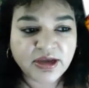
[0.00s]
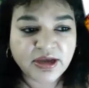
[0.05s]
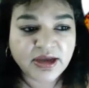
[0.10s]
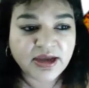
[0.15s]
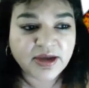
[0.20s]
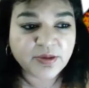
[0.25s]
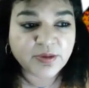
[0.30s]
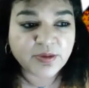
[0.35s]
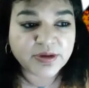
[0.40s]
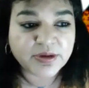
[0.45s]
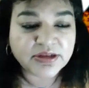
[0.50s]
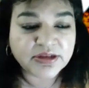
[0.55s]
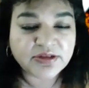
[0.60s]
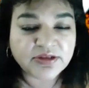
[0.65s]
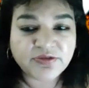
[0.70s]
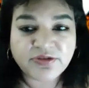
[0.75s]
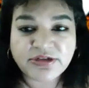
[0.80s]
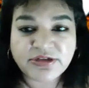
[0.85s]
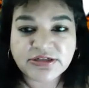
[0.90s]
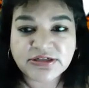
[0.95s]
And one of the
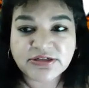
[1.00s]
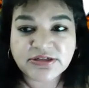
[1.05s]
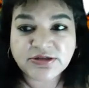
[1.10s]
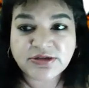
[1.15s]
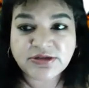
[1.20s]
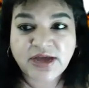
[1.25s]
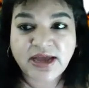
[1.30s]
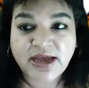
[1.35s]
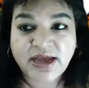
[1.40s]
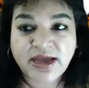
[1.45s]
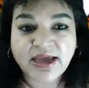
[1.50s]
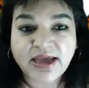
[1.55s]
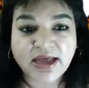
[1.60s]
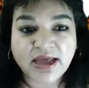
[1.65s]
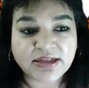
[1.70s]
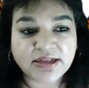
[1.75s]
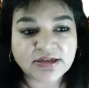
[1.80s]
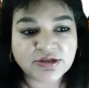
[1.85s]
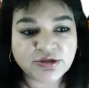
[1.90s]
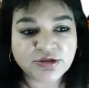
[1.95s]
reasons I got
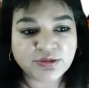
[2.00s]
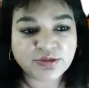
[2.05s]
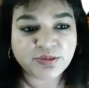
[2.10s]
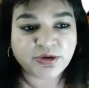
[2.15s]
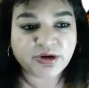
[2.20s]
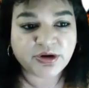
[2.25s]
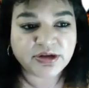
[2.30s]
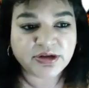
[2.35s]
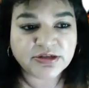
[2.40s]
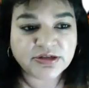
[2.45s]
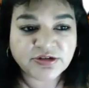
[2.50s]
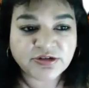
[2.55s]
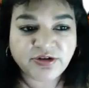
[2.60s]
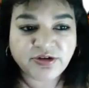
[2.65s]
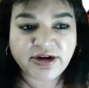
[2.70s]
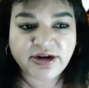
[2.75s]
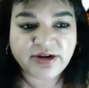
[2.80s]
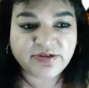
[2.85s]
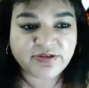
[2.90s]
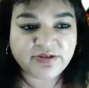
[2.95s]
into more
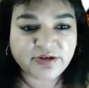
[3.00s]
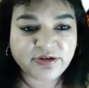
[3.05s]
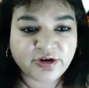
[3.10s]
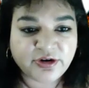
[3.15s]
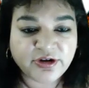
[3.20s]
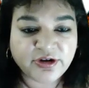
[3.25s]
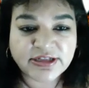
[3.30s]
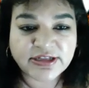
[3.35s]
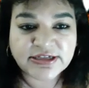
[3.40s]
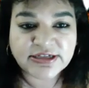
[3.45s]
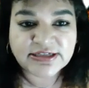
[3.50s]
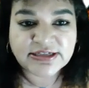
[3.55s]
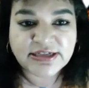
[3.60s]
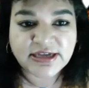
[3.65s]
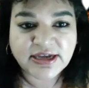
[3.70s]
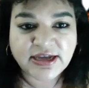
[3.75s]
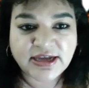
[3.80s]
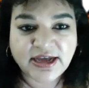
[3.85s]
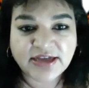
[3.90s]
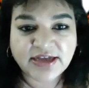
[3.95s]
integrative or holistic
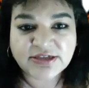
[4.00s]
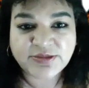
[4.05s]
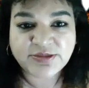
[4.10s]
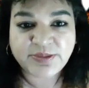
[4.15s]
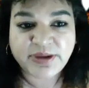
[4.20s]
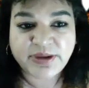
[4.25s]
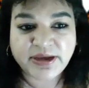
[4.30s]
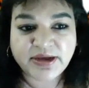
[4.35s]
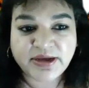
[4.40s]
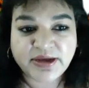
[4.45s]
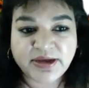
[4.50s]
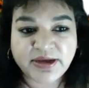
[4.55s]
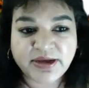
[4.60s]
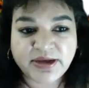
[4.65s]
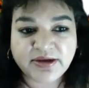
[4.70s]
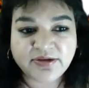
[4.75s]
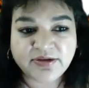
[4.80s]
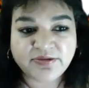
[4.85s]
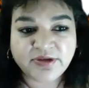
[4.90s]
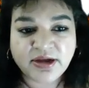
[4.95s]
aspect
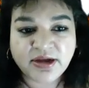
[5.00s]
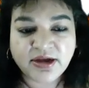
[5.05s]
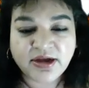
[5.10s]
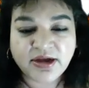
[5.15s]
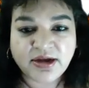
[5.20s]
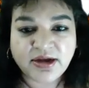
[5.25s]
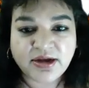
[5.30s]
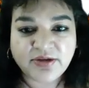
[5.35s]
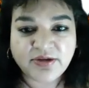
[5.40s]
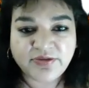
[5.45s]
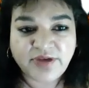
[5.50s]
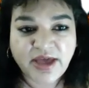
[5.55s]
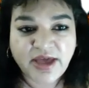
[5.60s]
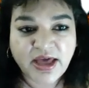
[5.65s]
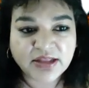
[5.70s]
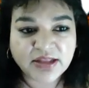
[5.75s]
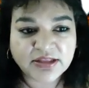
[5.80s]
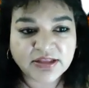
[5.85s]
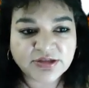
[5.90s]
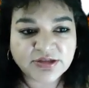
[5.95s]
of
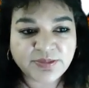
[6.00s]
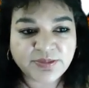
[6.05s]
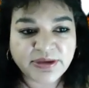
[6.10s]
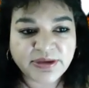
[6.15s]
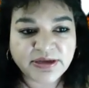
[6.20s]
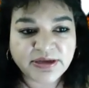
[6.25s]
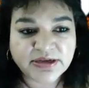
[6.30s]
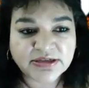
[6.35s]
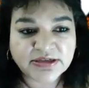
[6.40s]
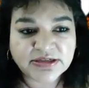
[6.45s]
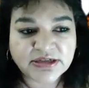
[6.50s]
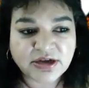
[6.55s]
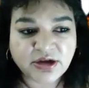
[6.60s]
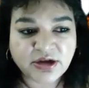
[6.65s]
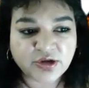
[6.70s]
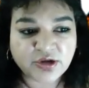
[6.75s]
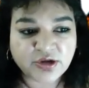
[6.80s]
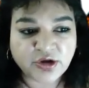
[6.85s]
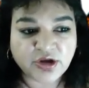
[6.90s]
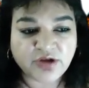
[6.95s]
health is because
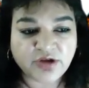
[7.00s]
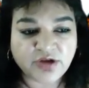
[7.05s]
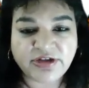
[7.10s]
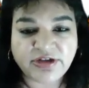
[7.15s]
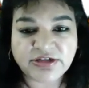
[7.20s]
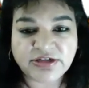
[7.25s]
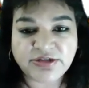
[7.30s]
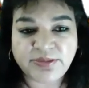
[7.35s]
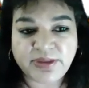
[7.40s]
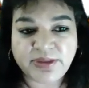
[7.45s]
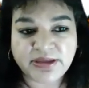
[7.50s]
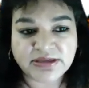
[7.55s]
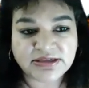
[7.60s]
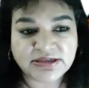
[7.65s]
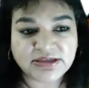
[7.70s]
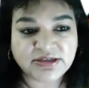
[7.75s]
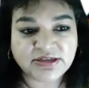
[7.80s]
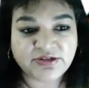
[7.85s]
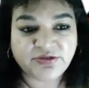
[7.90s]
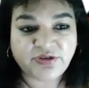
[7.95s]
although conventional medicine
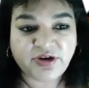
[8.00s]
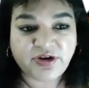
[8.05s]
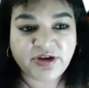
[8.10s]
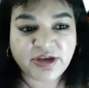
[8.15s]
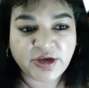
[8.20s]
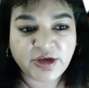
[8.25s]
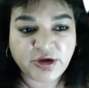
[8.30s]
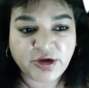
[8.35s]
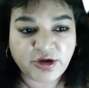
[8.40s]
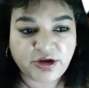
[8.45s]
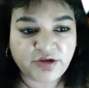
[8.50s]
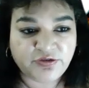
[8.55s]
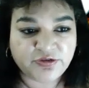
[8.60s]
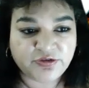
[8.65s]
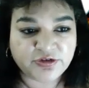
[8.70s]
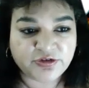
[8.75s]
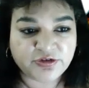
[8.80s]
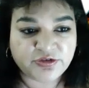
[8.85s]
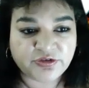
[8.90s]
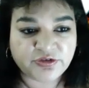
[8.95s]
is very good for
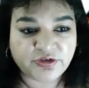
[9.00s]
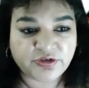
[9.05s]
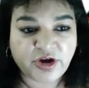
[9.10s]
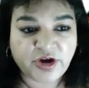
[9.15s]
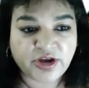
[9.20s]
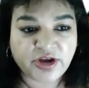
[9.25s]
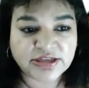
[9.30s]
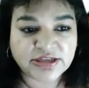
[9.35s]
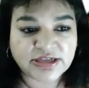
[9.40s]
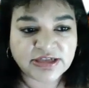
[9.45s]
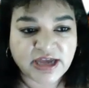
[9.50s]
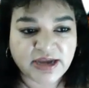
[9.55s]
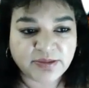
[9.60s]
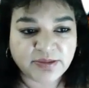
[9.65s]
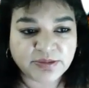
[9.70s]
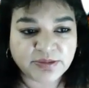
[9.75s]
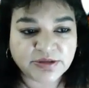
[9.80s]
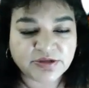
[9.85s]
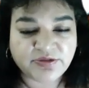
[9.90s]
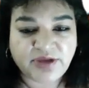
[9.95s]
certain types
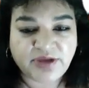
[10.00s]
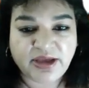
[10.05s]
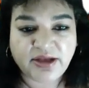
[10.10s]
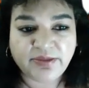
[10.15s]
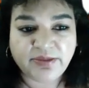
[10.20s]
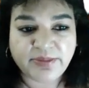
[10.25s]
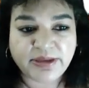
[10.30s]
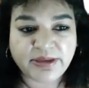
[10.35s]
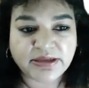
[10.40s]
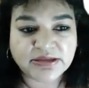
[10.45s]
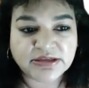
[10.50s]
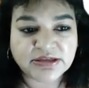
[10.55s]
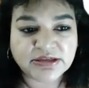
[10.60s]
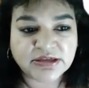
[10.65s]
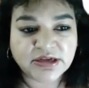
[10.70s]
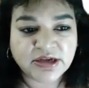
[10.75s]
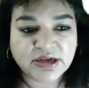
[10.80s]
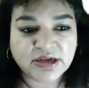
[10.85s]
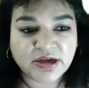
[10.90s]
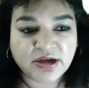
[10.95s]
of ailments
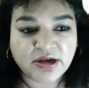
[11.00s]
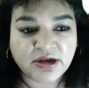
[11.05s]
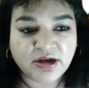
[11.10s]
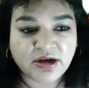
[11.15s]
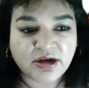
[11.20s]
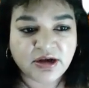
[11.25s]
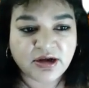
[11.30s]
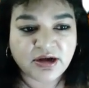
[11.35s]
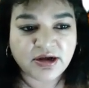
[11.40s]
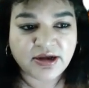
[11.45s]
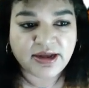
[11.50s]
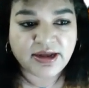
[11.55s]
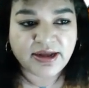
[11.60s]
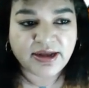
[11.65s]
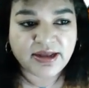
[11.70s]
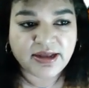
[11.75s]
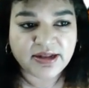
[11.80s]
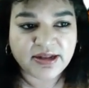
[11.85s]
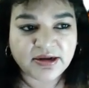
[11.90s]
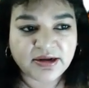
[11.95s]

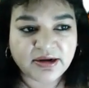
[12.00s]
and